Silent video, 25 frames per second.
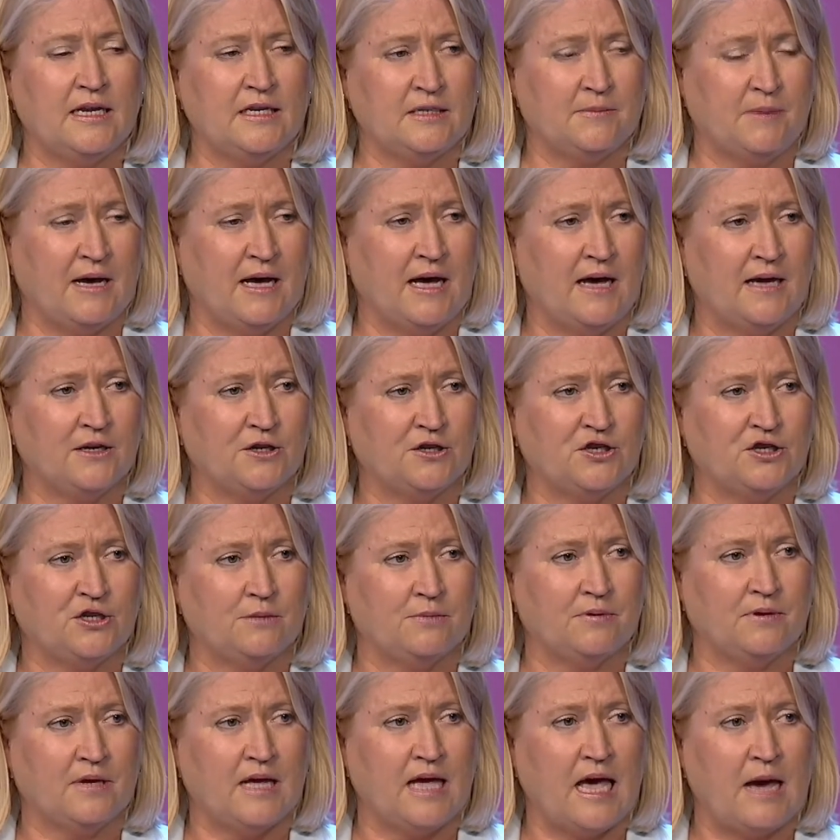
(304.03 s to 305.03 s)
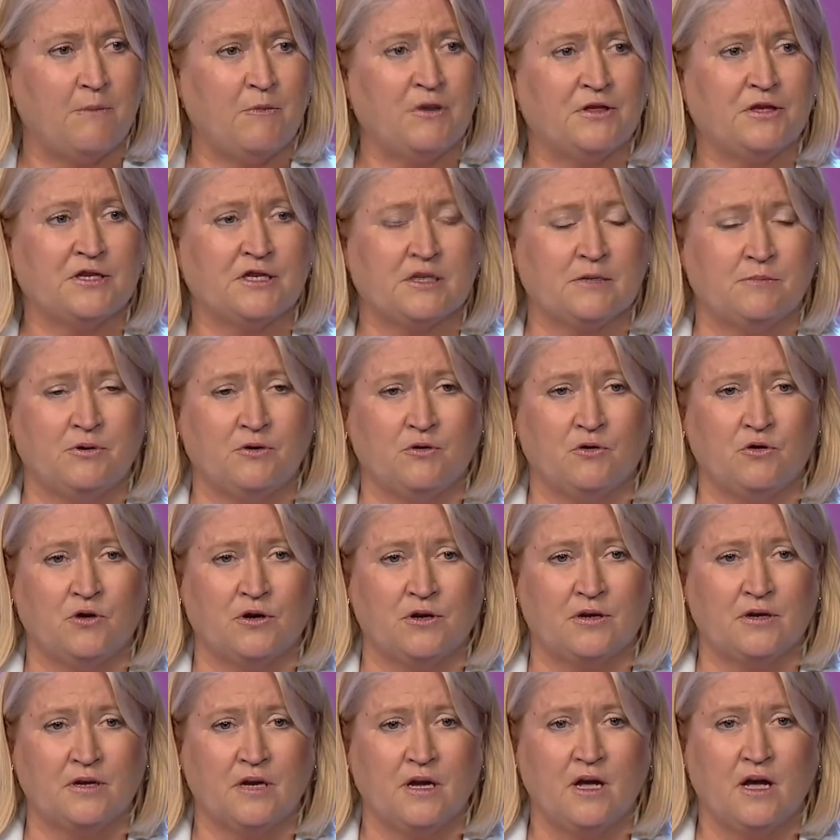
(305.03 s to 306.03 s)
partnership and with the
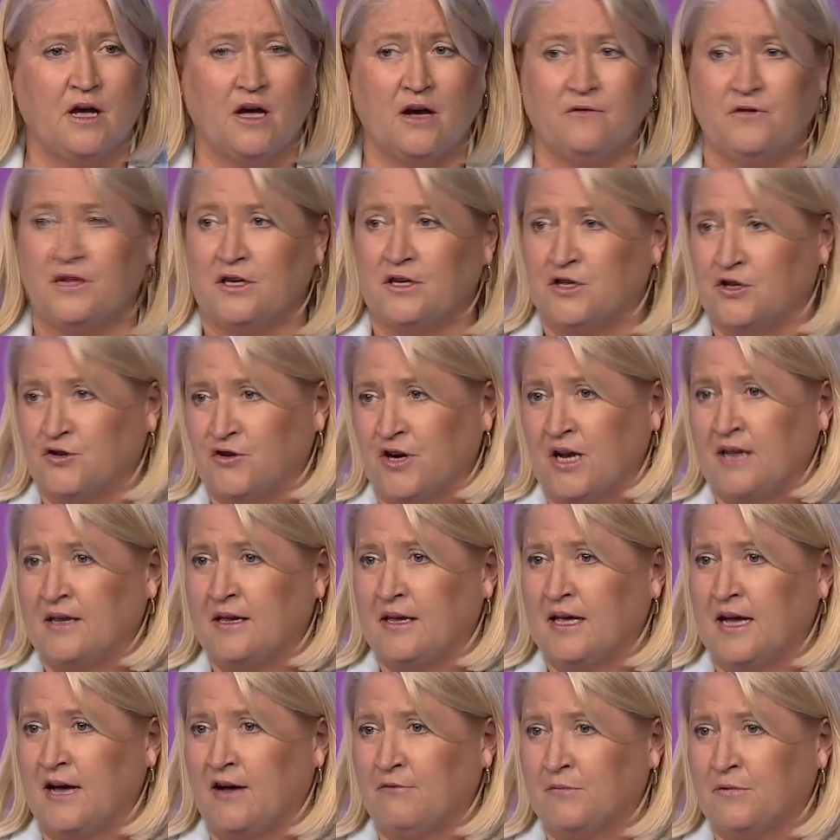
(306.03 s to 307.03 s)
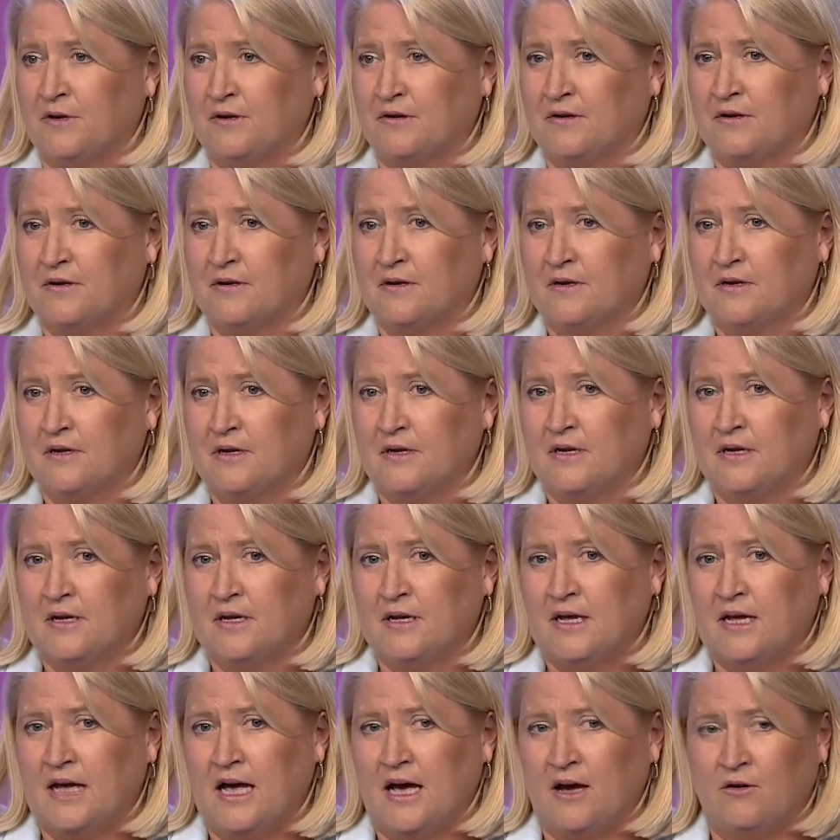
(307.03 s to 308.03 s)
support of the Australian Government
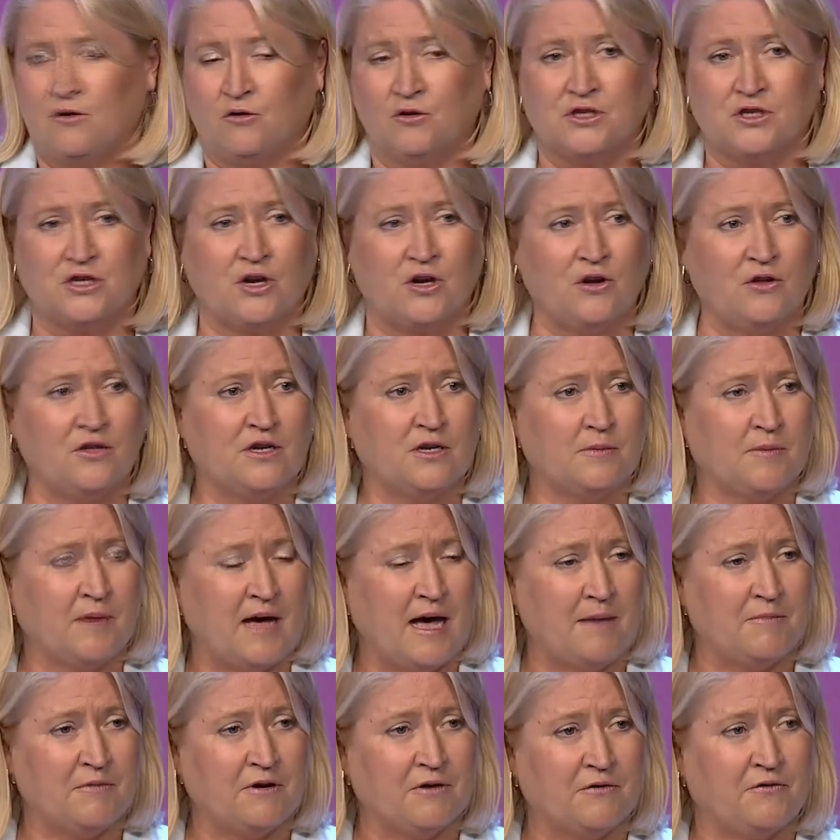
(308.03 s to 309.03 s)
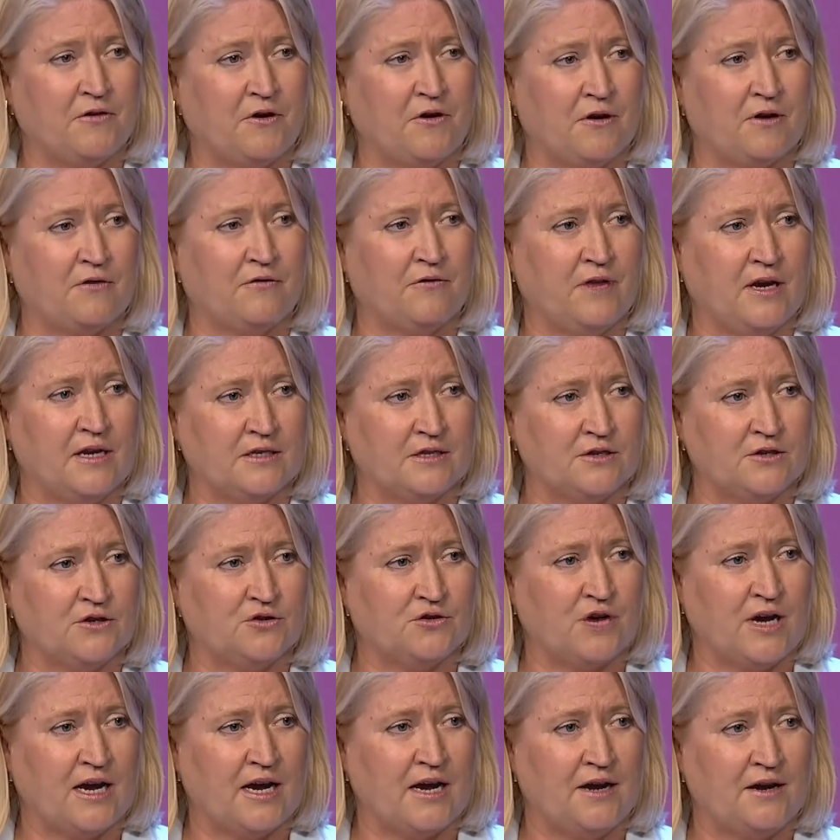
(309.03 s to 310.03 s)
and also the Department of Foreign Affairs and
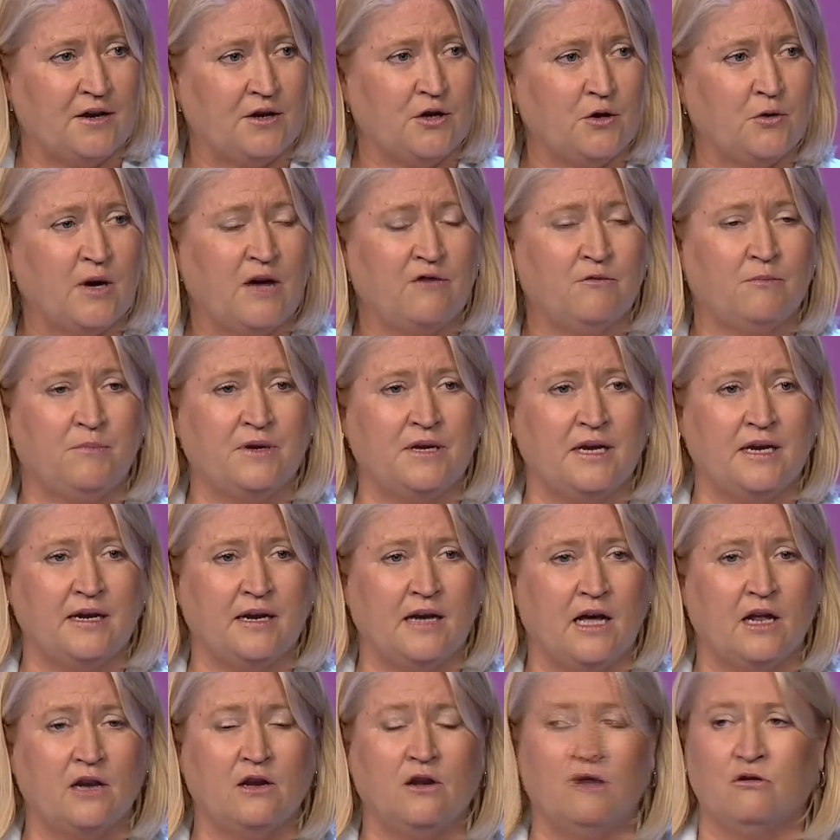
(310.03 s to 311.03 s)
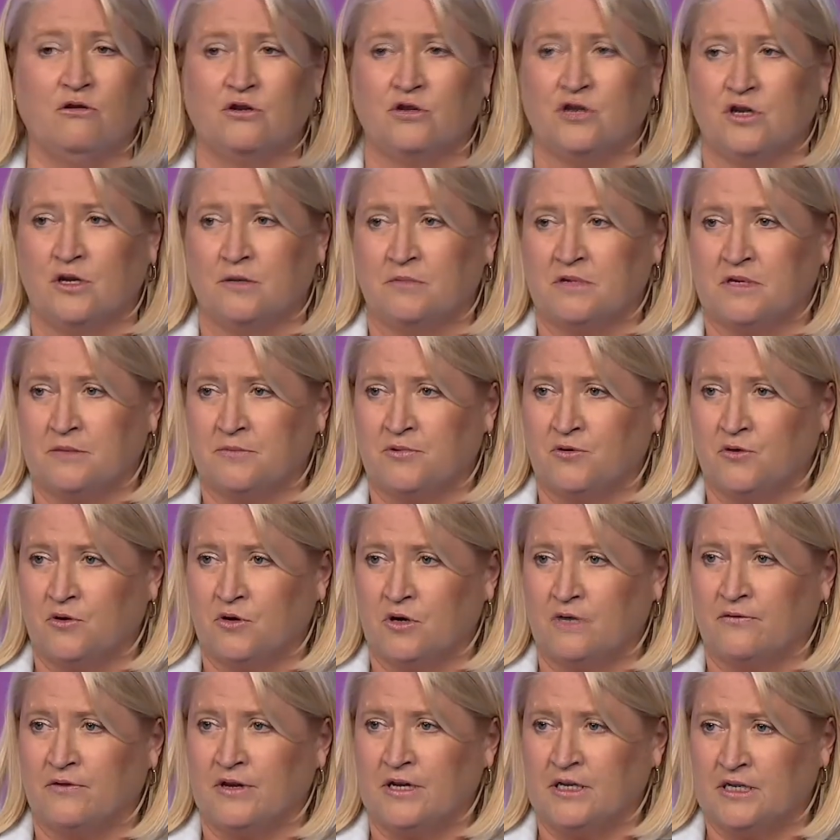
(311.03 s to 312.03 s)
Trade, who have been a long-term
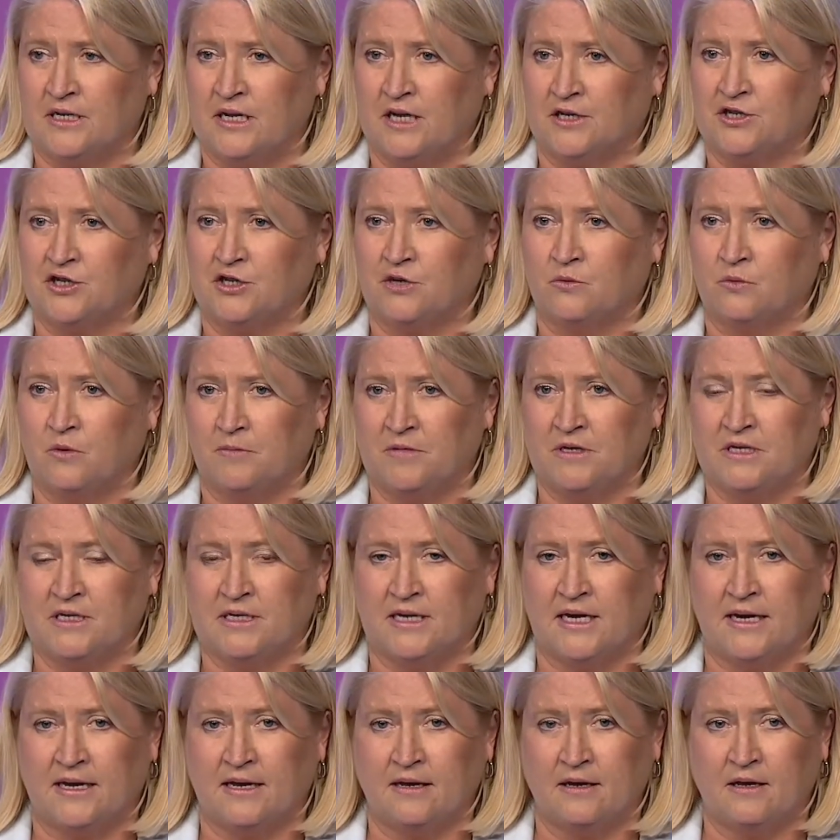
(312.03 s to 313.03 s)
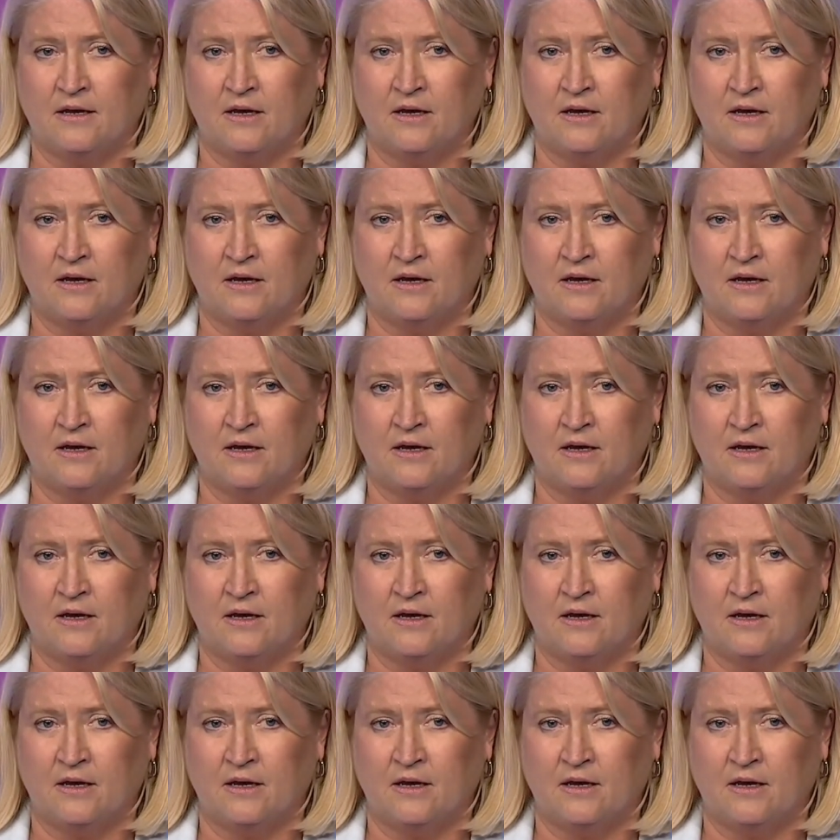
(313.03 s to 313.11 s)
supporter of International Women's Day.